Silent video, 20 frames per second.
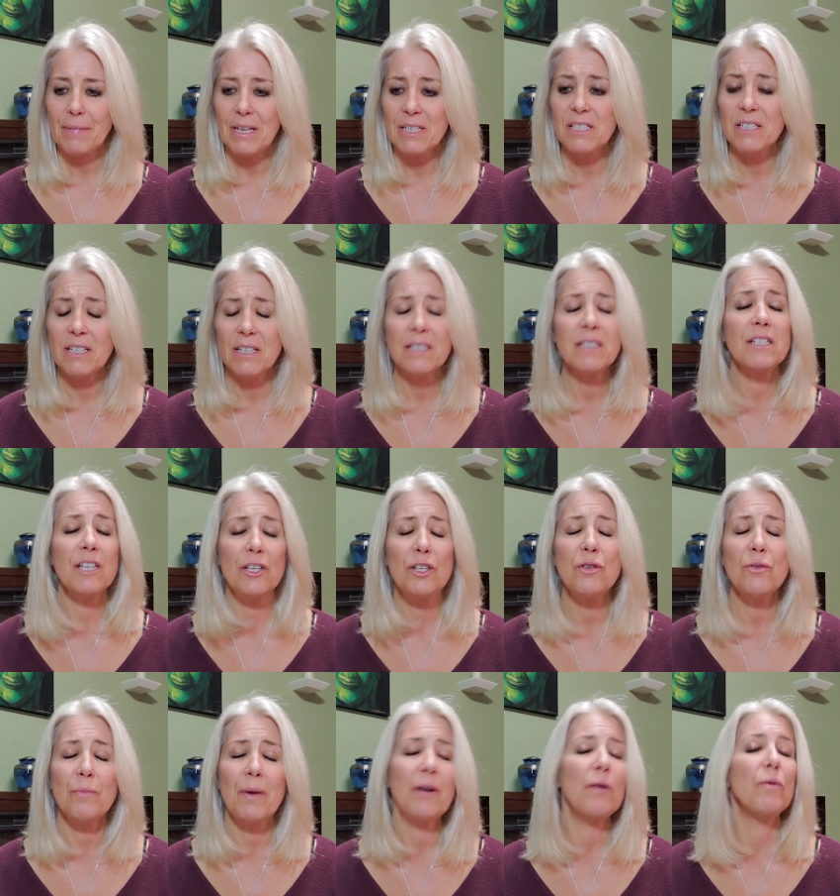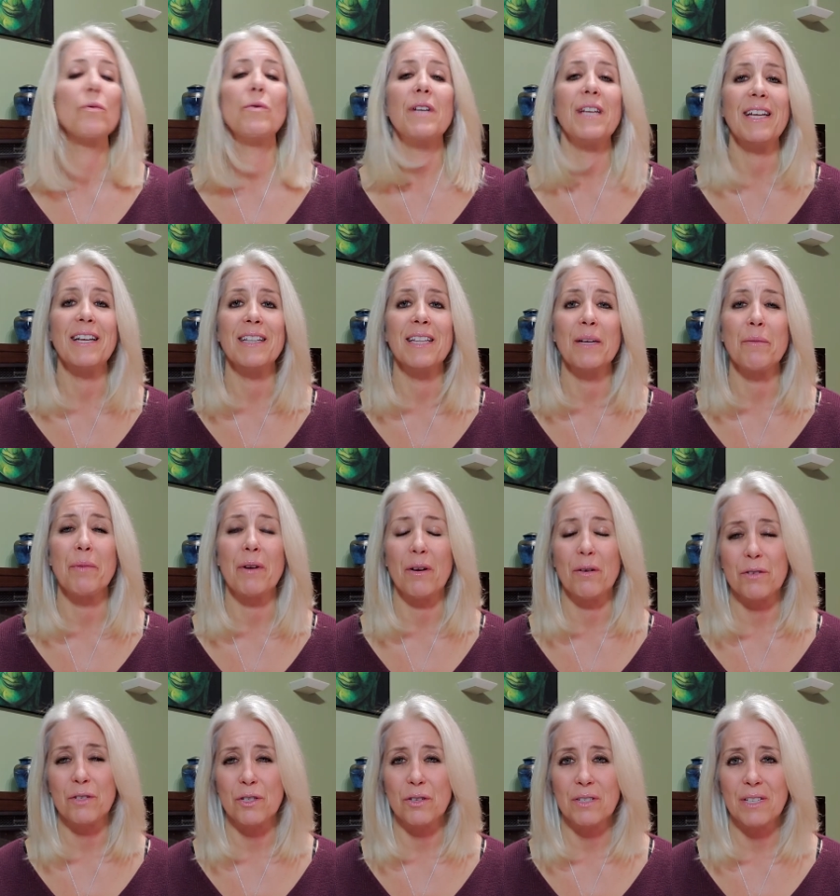to continue my own healing, but
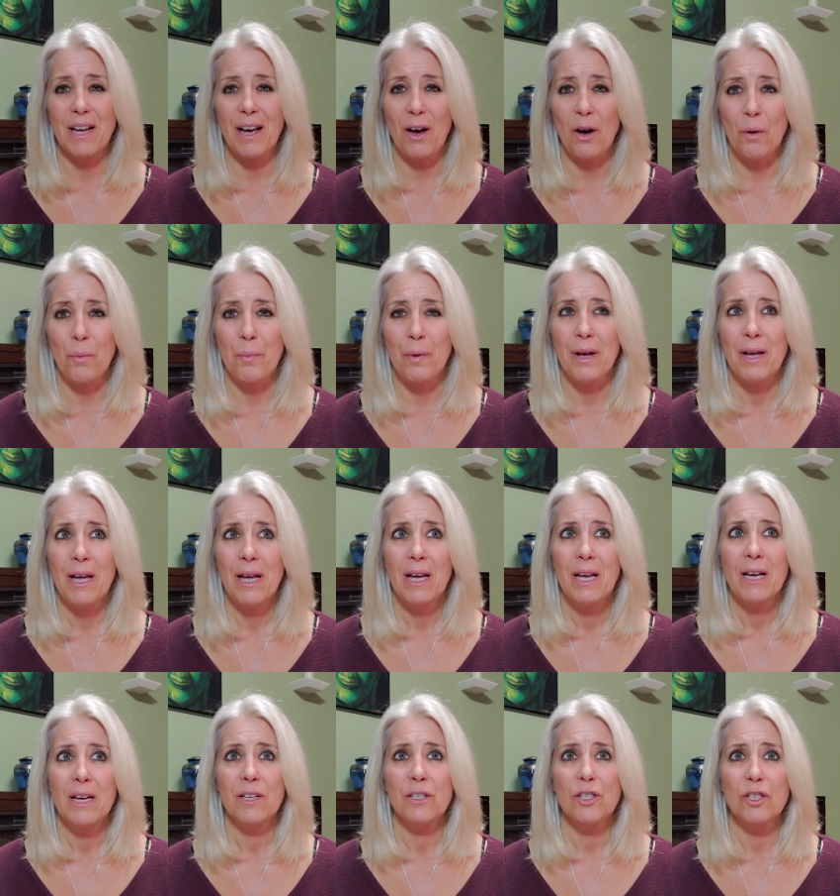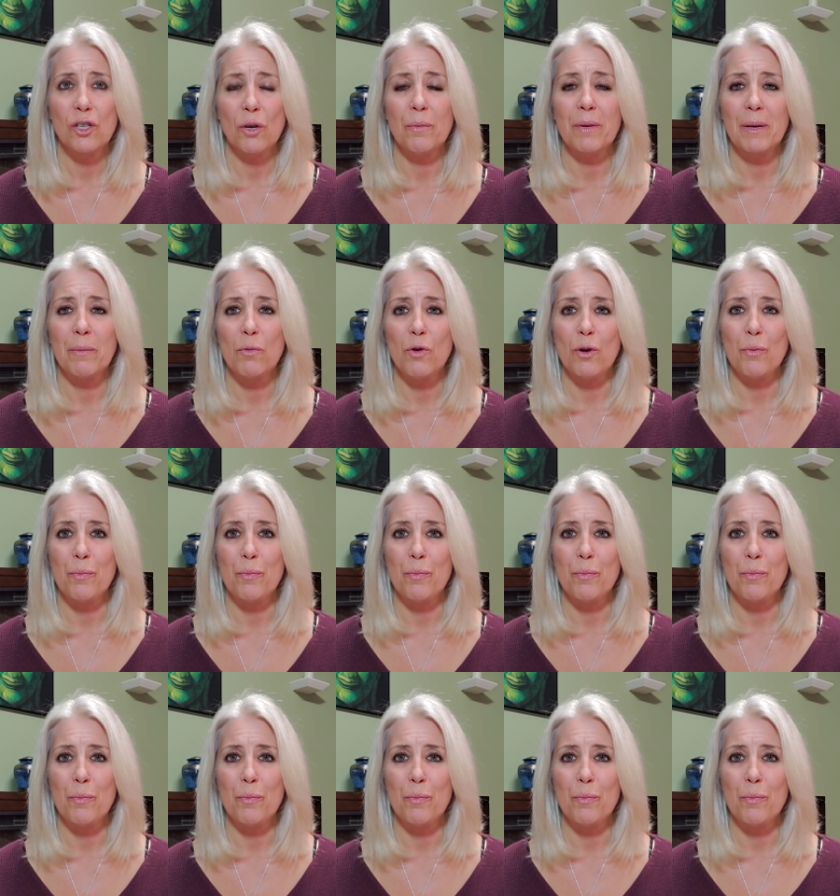also to help so many more